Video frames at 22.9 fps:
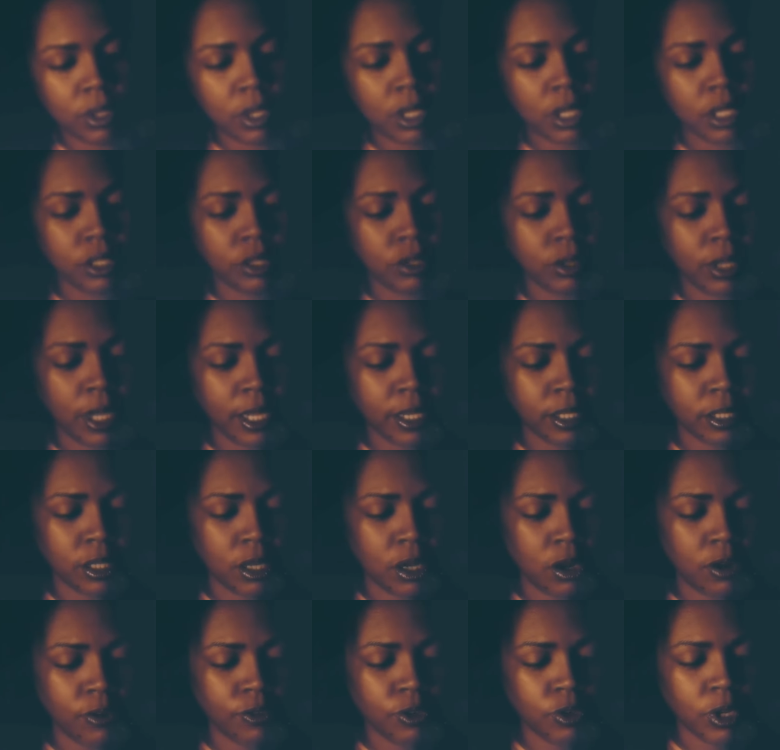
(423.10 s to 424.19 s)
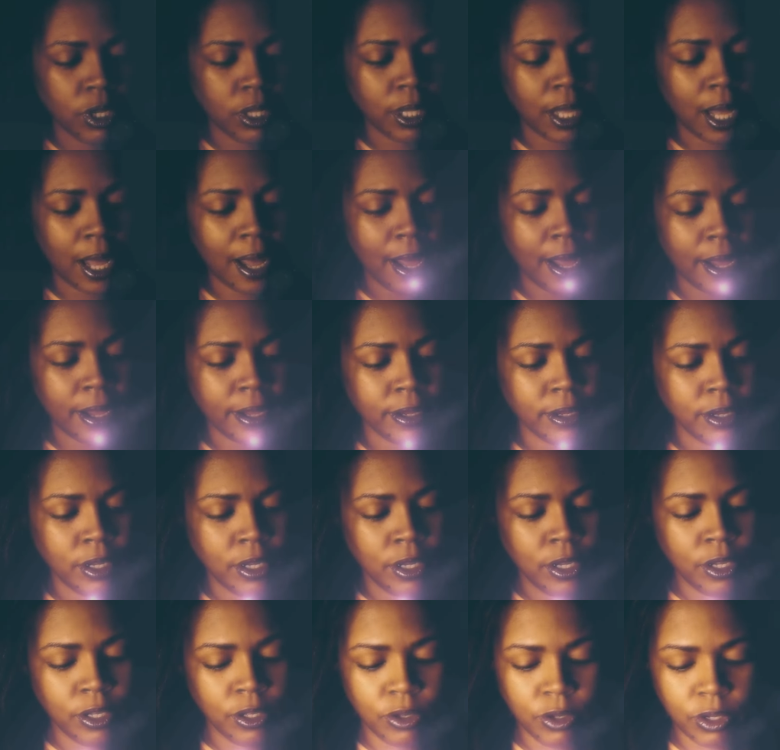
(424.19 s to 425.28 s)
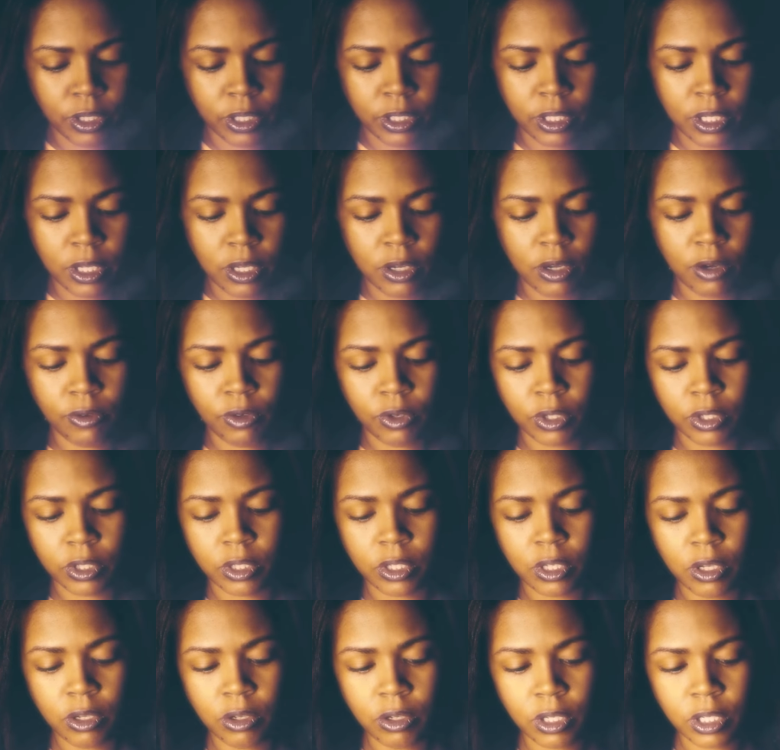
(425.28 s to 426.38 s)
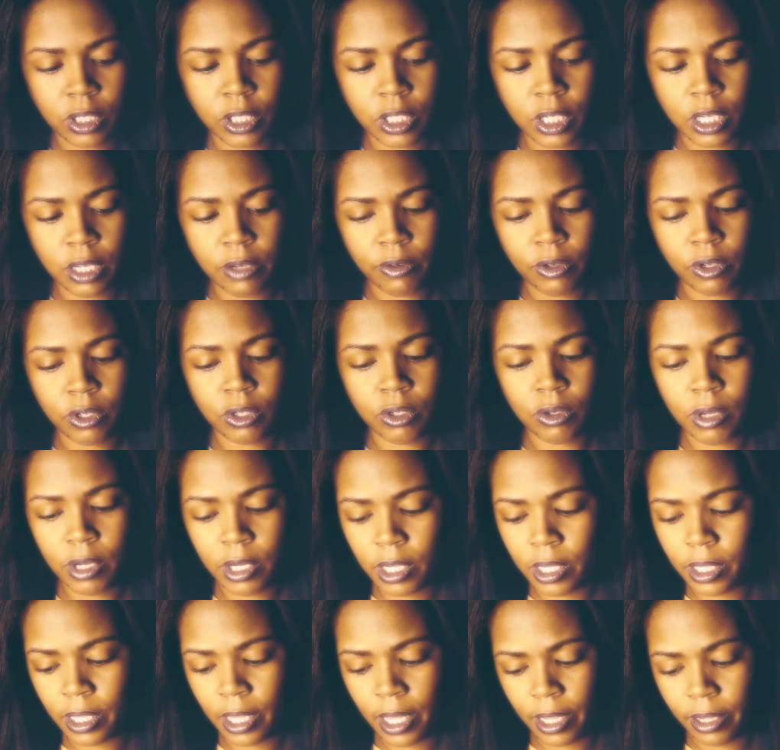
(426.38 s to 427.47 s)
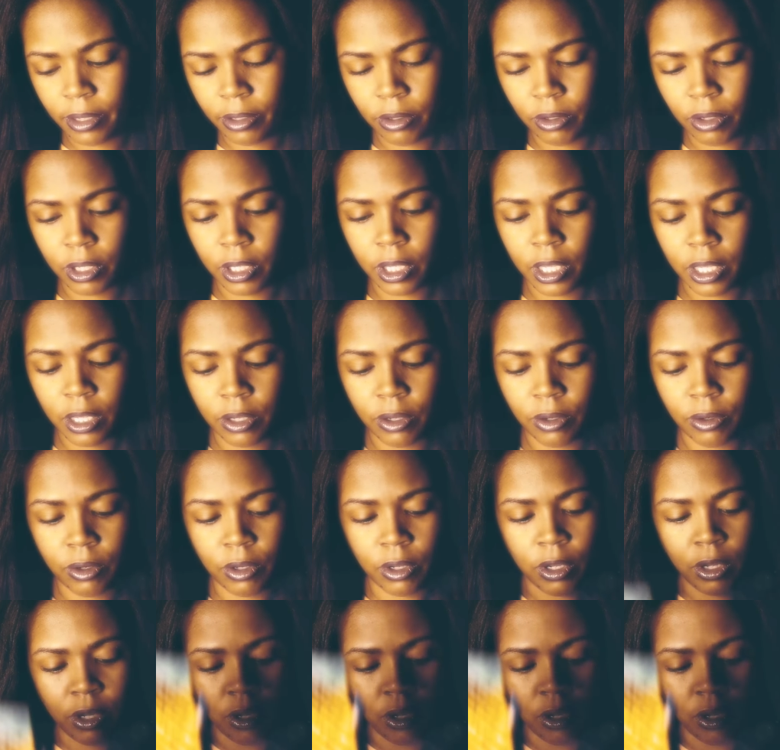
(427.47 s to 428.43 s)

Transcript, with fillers: Because you're like, no, if you could lie, you could steal. If you could steal, you could cheat. You could do any of that. You could kill.